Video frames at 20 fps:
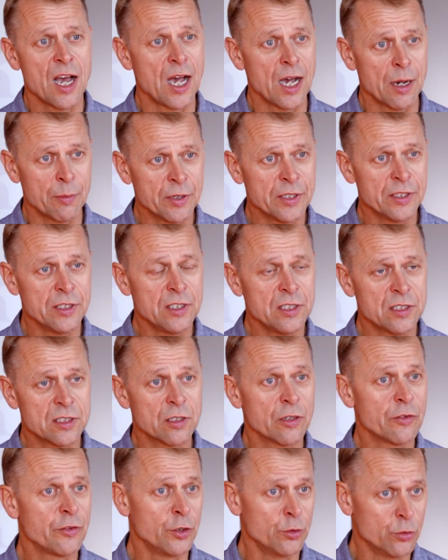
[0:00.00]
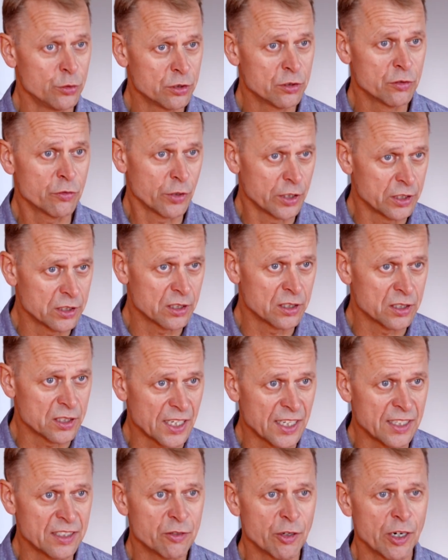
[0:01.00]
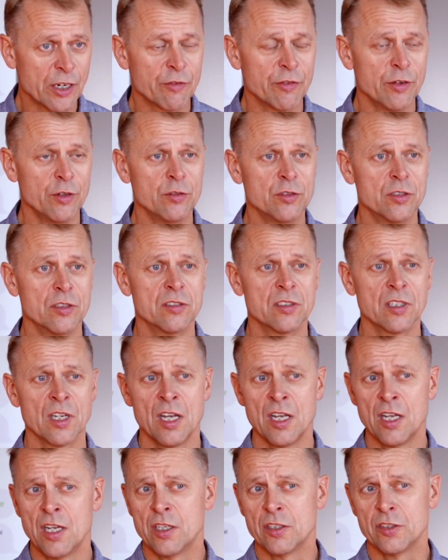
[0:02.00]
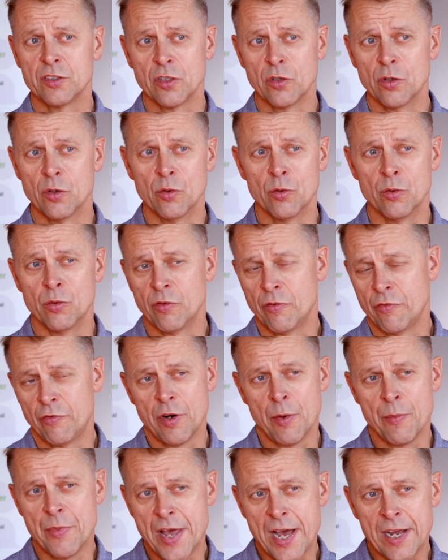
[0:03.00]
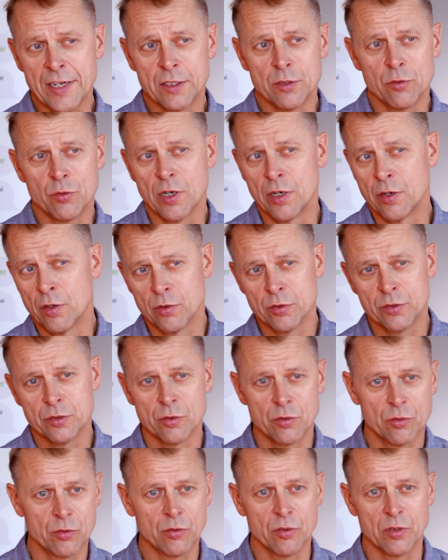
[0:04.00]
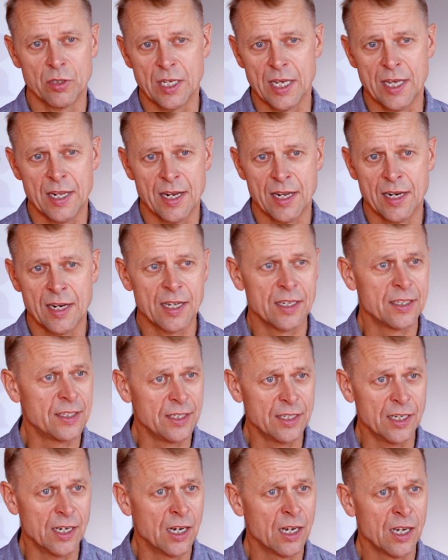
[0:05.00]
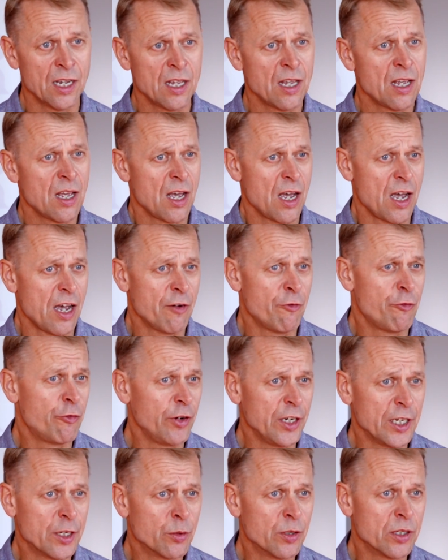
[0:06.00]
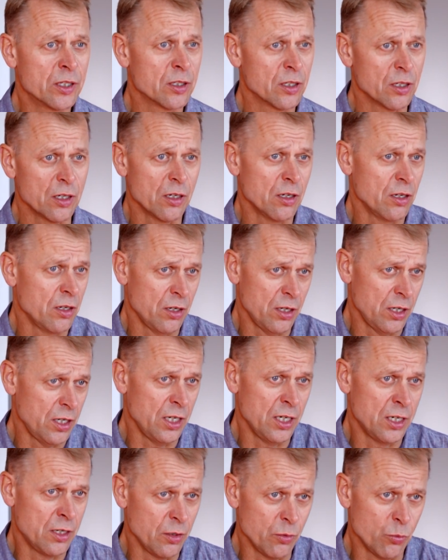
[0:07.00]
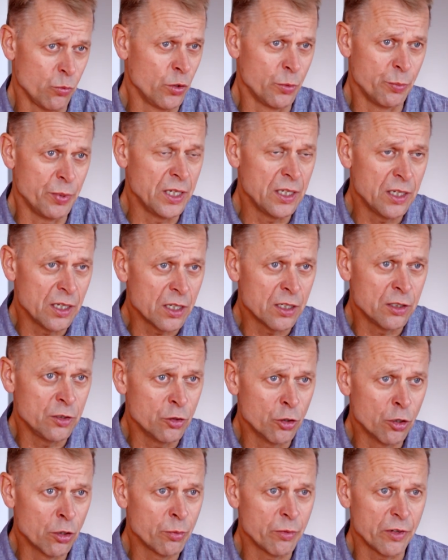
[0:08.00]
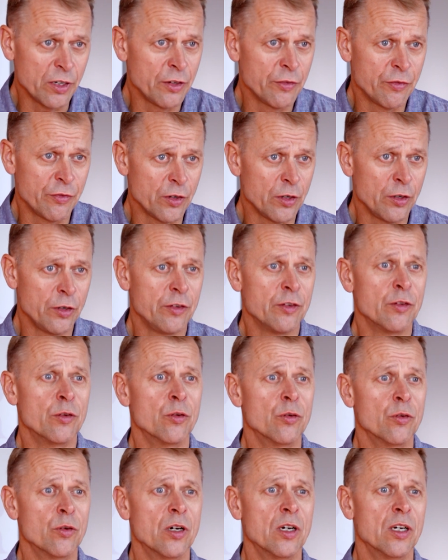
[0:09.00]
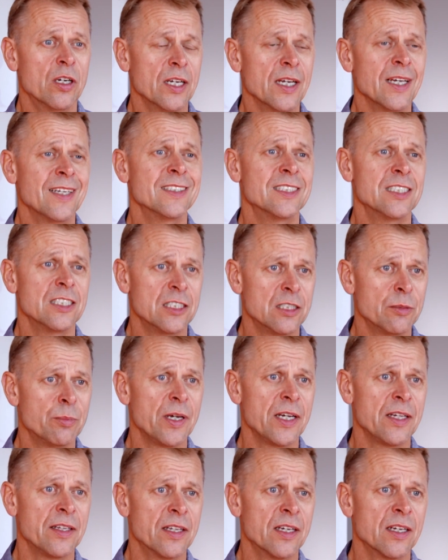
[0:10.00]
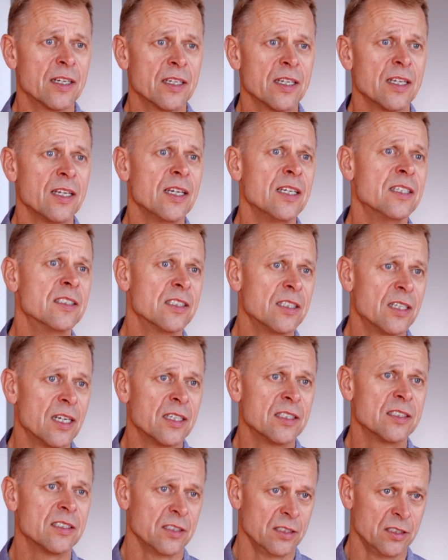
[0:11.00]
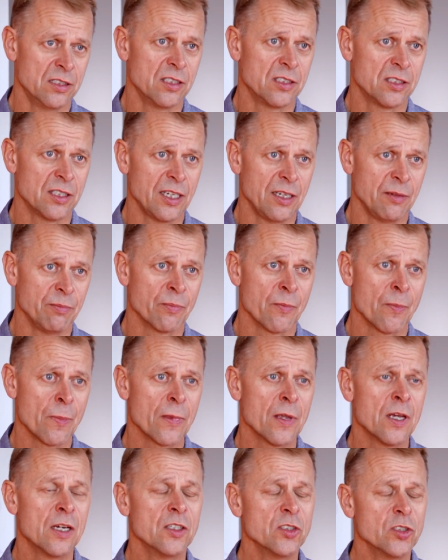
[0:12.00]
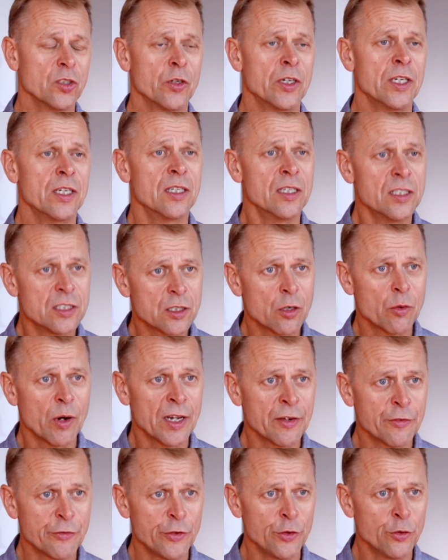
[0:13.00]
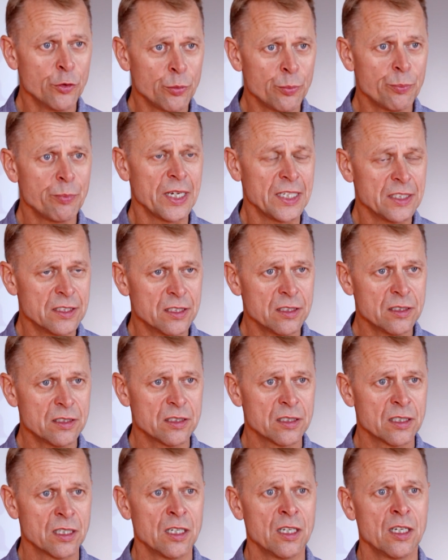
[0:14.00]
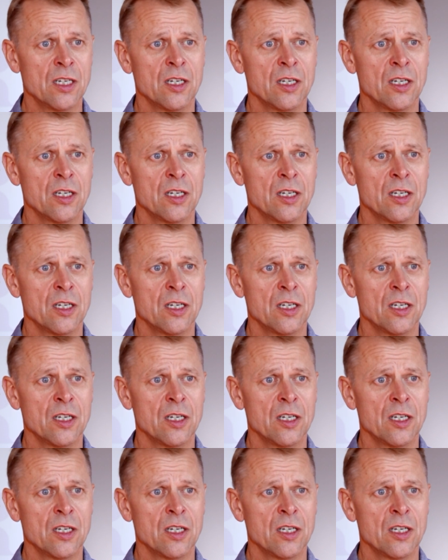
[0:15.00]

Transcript: harbor these fusions, for instance, NTRK fusions. So from that, you can also get an idea how frequent it would be in Europe if you anticipate that the incidence is the same. So it is quite few patients,